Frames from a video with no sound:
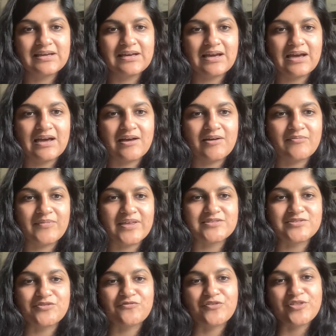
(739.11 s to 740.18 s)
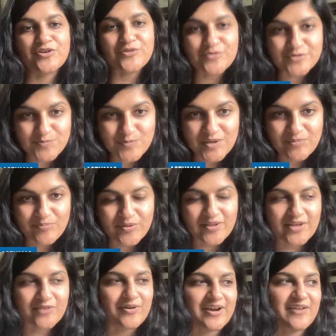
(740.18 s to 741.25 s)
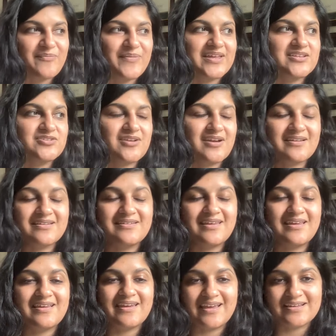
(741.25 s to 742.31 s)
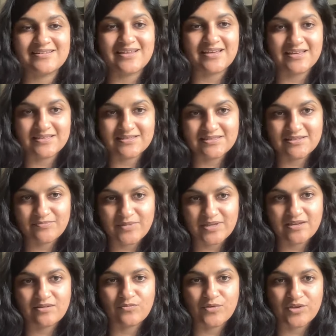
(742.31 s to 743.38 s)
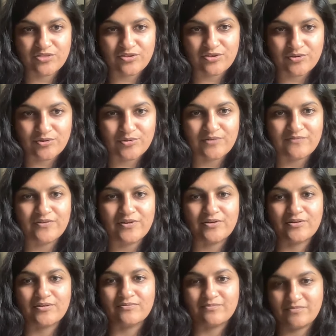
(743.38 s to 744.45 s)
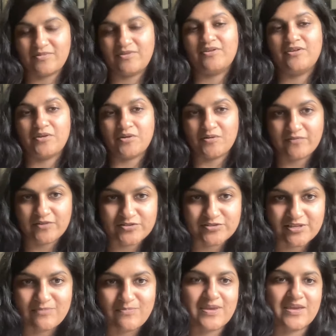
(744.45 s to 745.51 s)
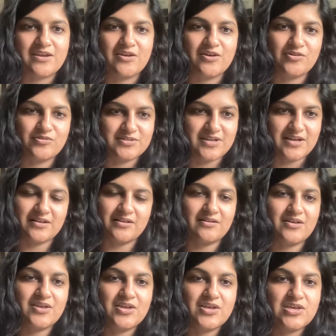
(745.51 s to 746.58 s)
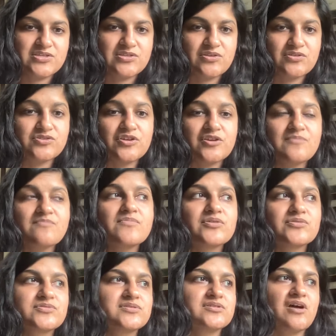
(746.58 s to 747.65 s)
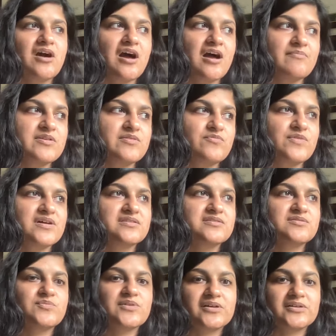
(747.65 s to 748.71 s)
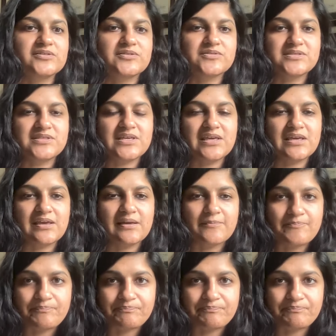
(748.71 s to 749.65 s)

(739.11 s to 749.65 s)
And so for those people, I'd recommend trying to take an antihistamine with you if you're sleeping in a hotel. Those are your most common ones. We also see